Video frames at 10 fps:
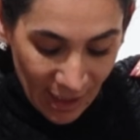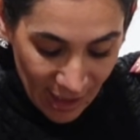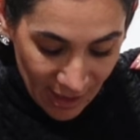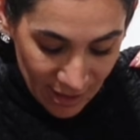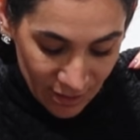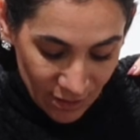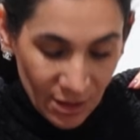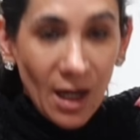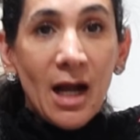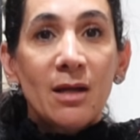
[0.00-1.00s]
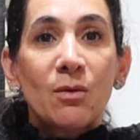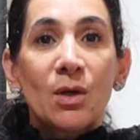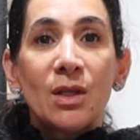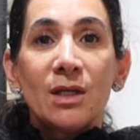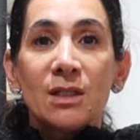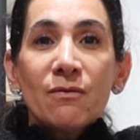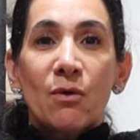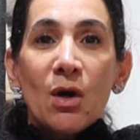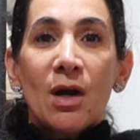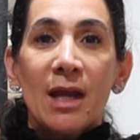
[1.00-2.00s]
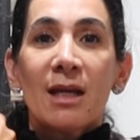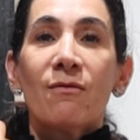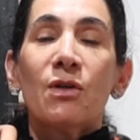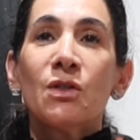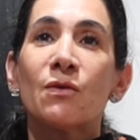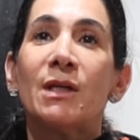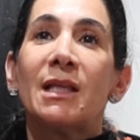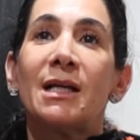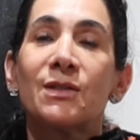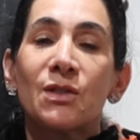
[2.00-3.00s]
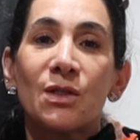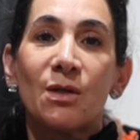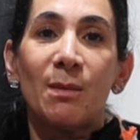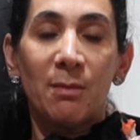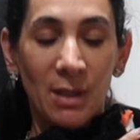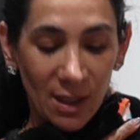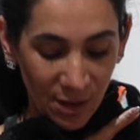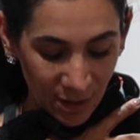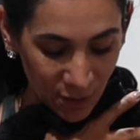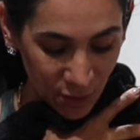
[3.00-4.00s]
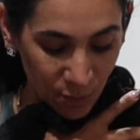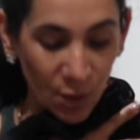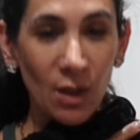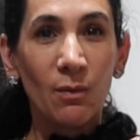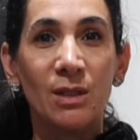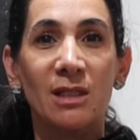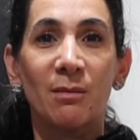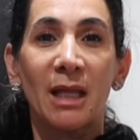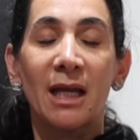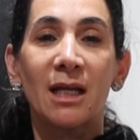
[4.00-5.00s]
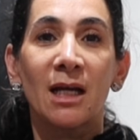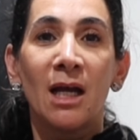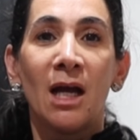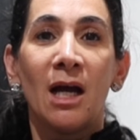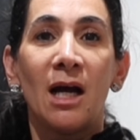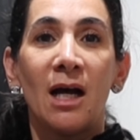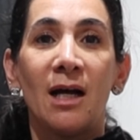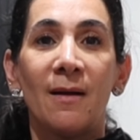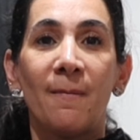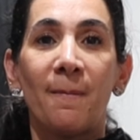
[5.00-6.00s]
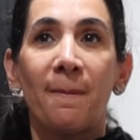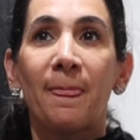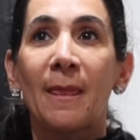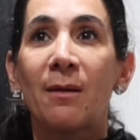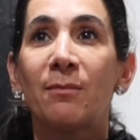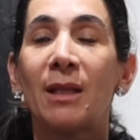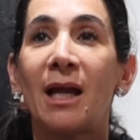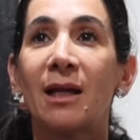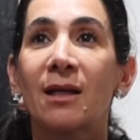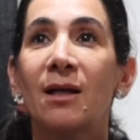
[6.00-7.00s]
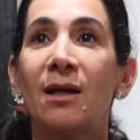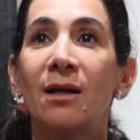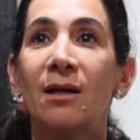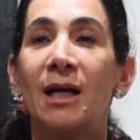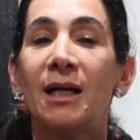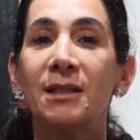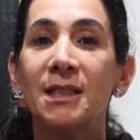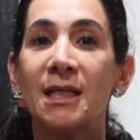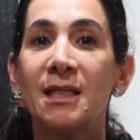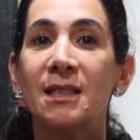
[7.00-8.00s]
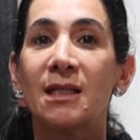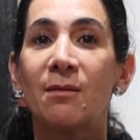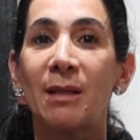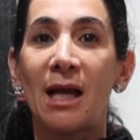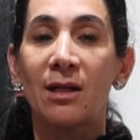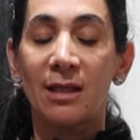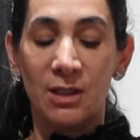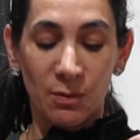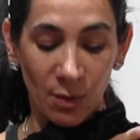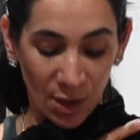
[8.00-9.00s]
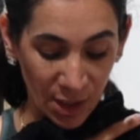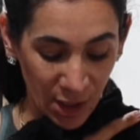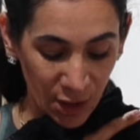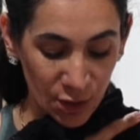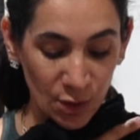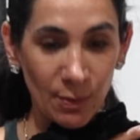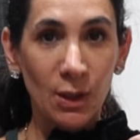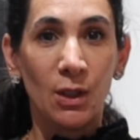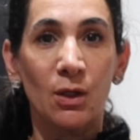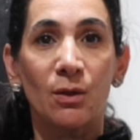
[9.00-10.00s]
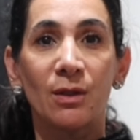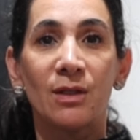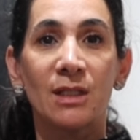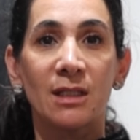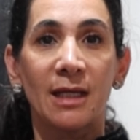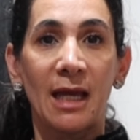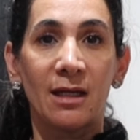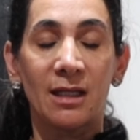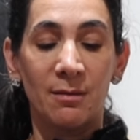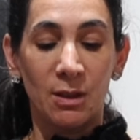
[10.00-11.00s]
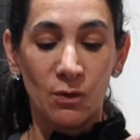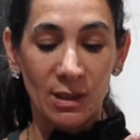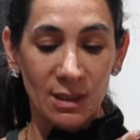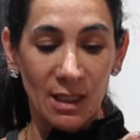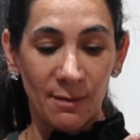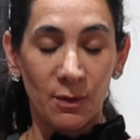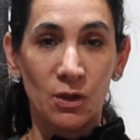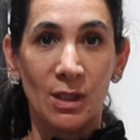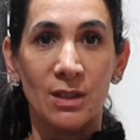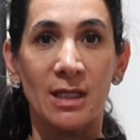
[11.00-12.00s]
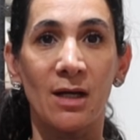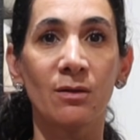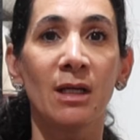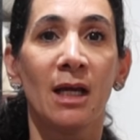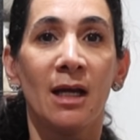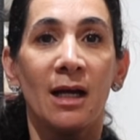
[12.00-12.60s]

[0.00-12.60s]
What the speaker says: and I wore this for our anniversary last year. Remember, Alan? I just wore it with some like black undies and a black lace bra. Super cute. And this again can be dressed up or dressed down.